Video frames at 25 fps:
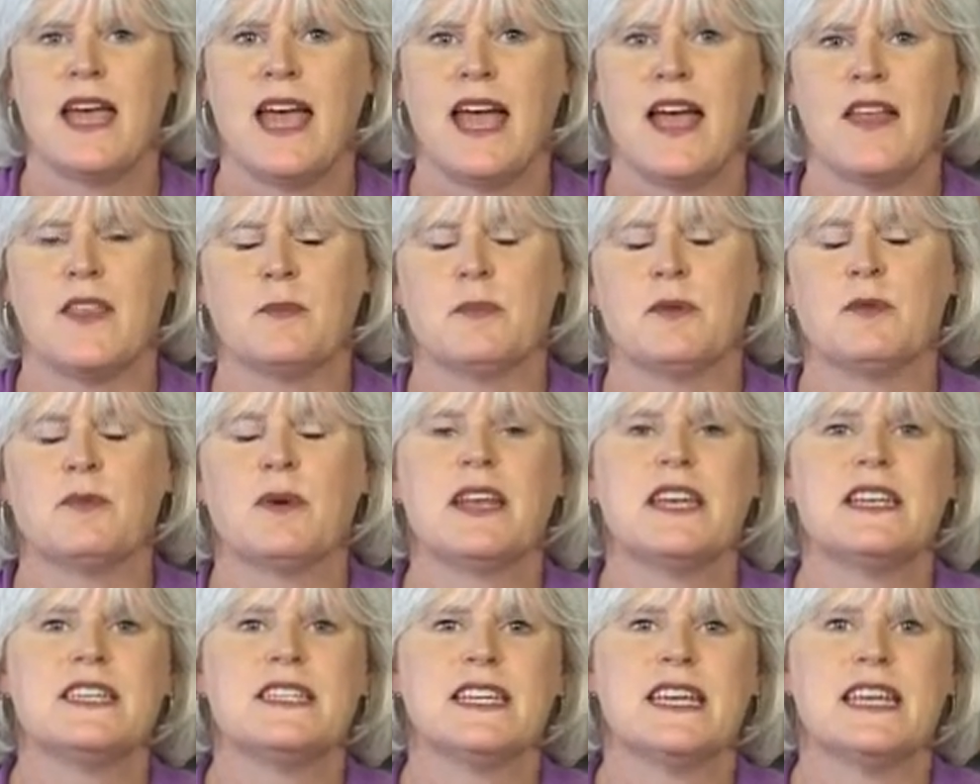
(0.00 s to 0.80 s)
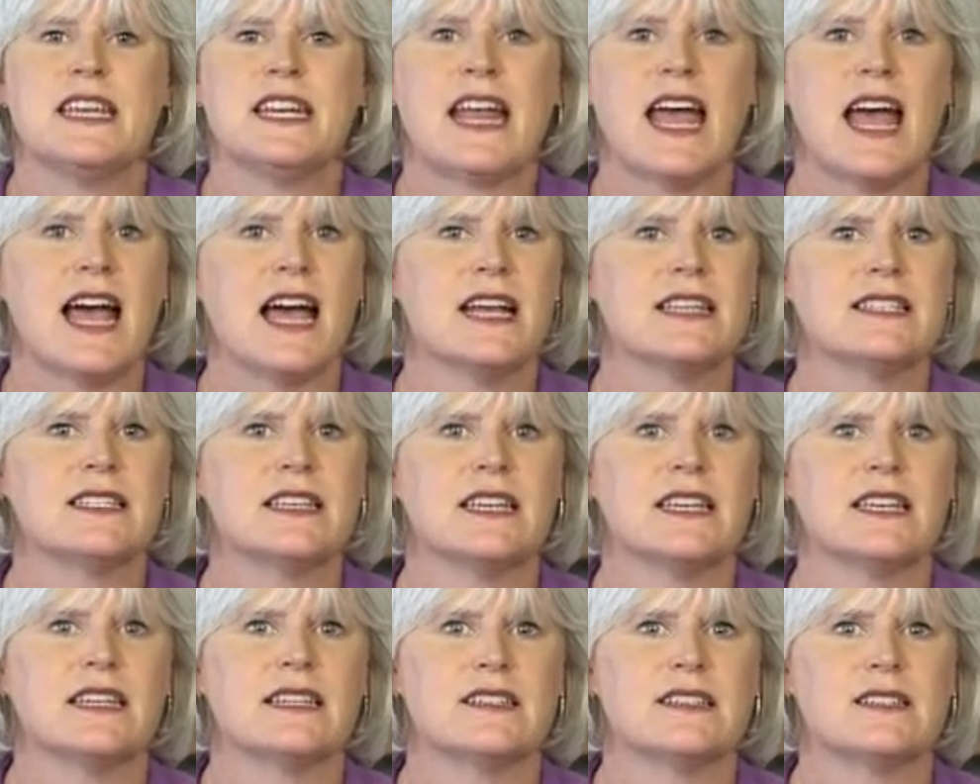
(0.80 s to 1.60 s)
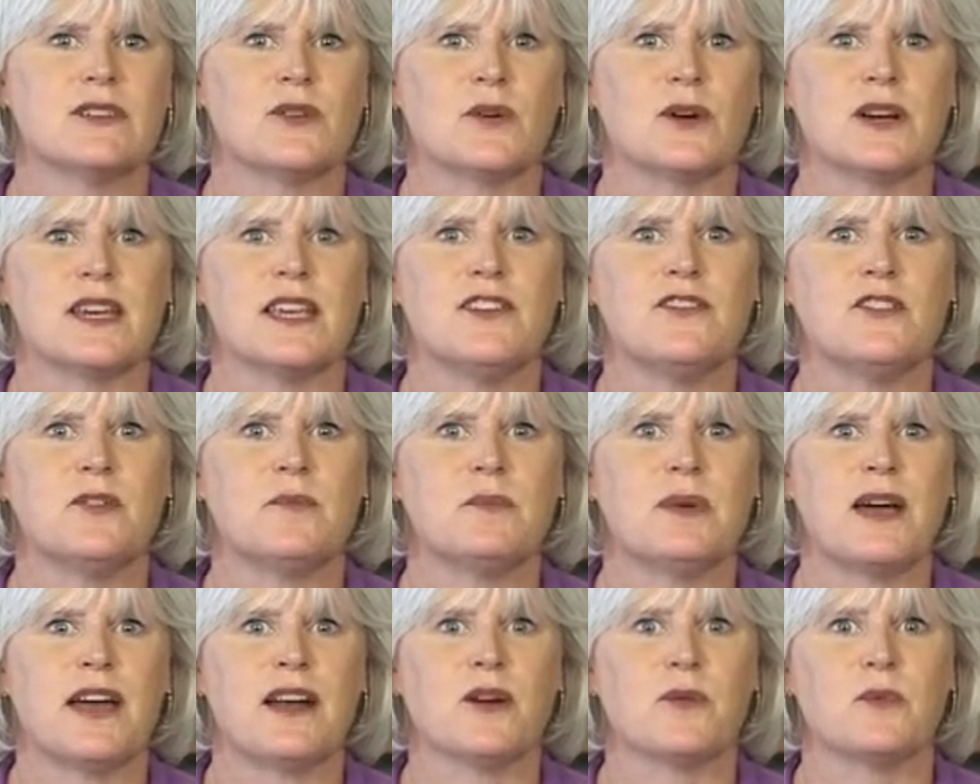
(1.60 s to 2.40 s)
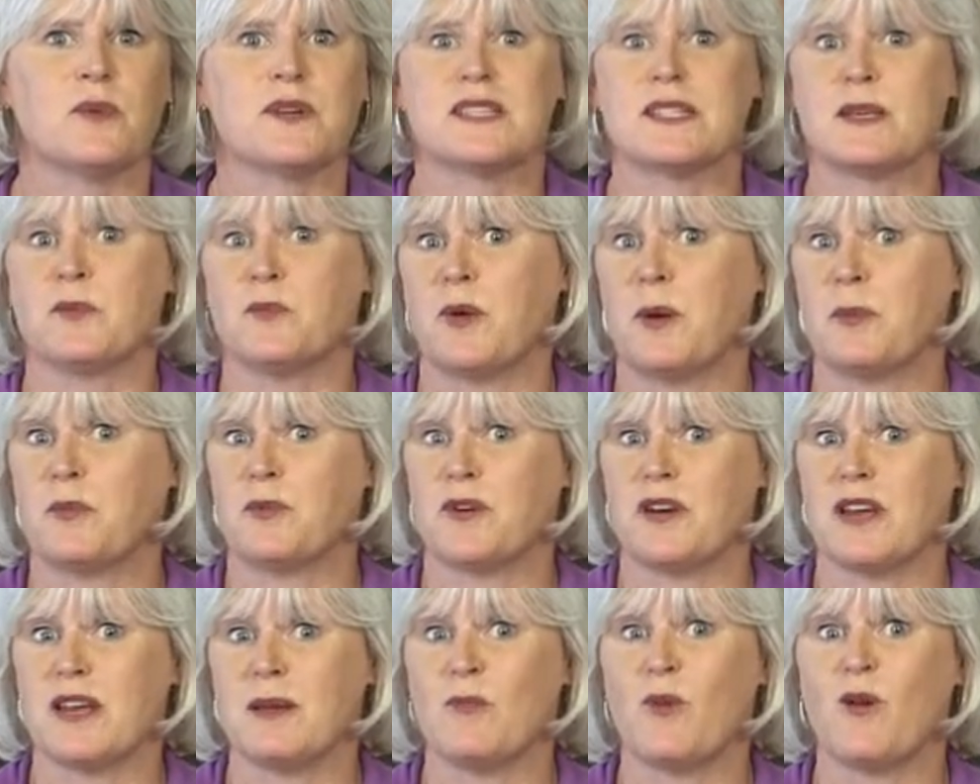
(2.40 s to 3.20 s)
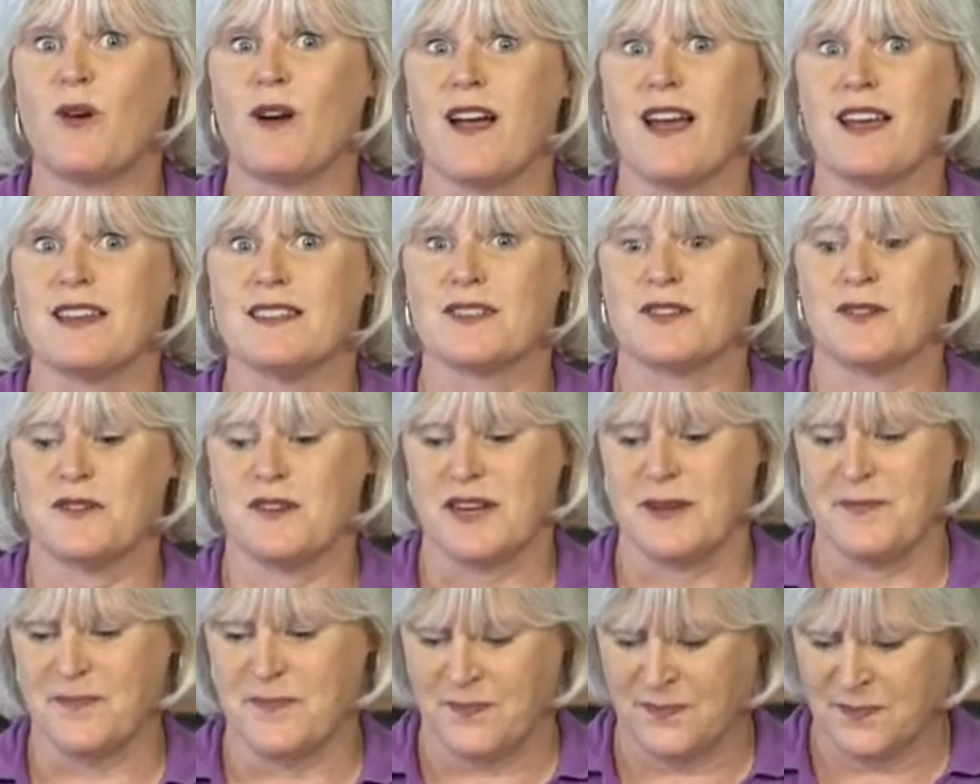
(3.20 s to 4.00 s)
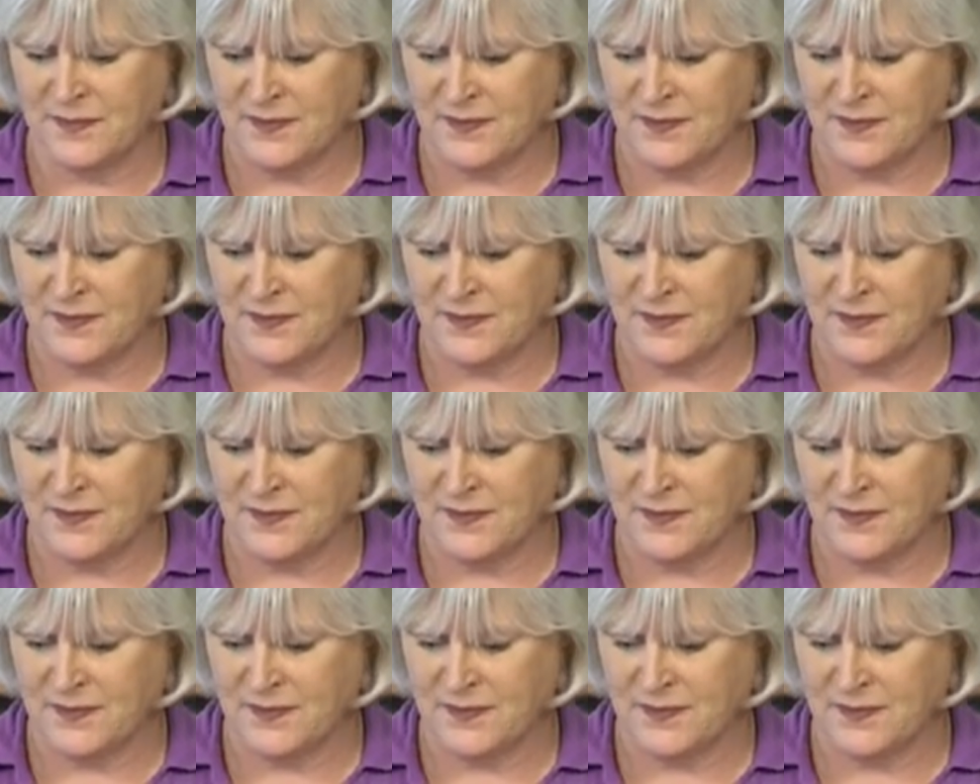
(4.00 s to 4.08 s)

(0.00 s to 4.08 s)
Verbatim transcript: and they'll be ready to eat as is or even better with some whipped cream or ice cream.